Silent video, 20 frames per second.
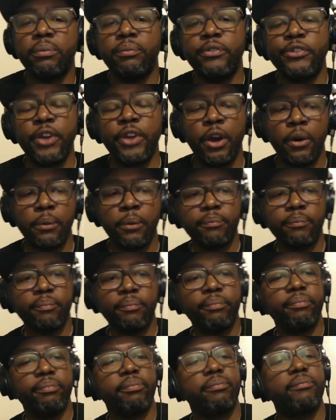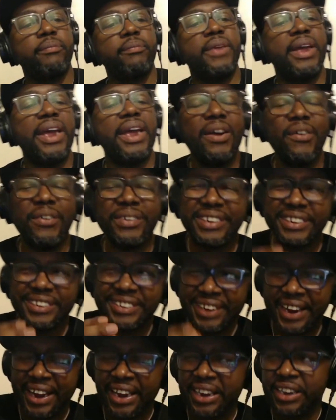So it was a
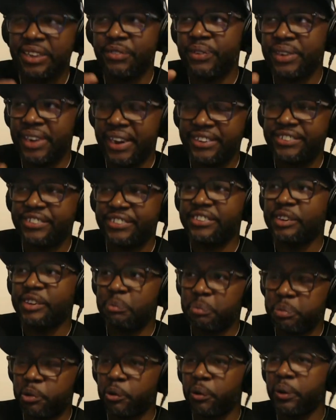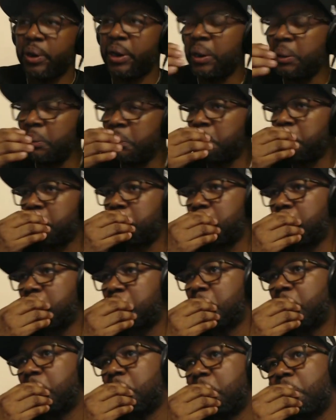talent relations employee
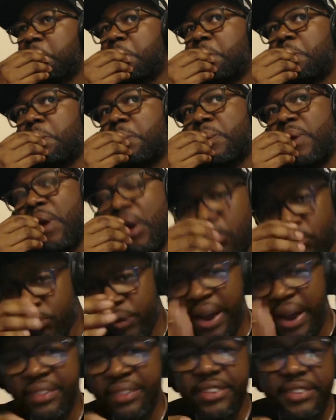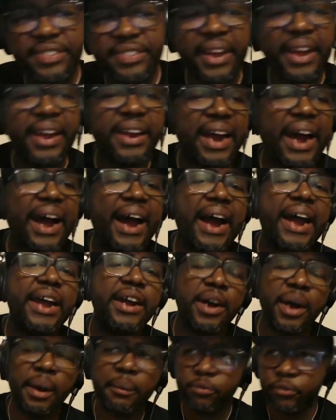rather than a
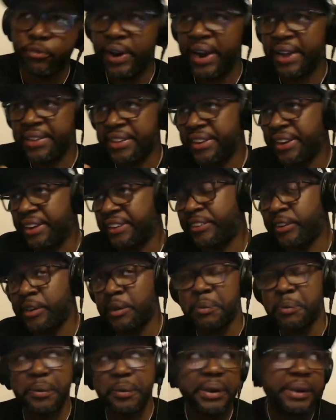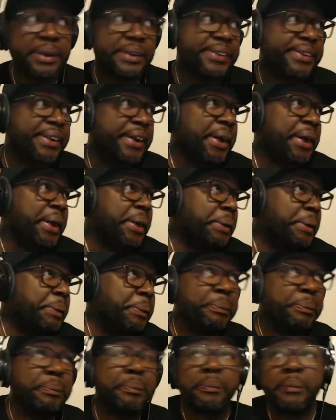higher up, rather than someone say,
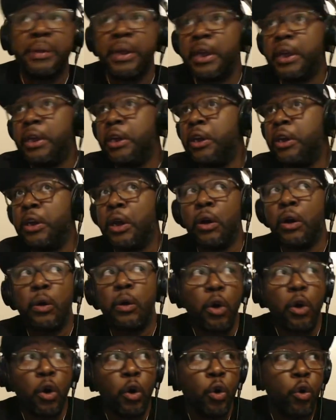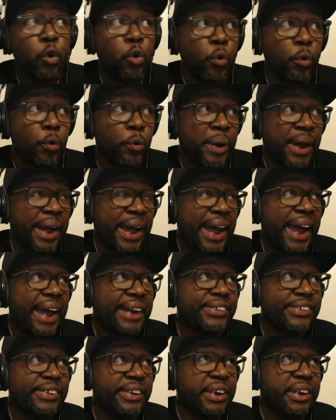who
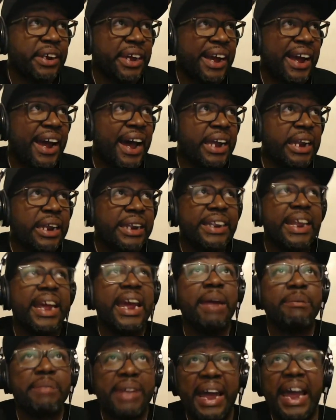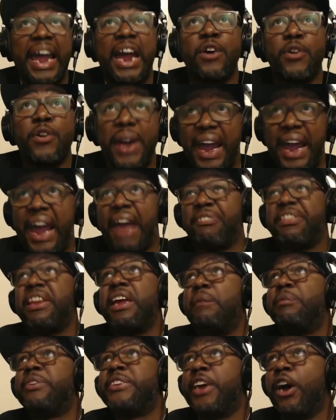actually kind of named the era after
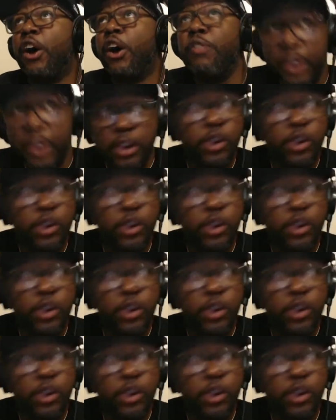himself,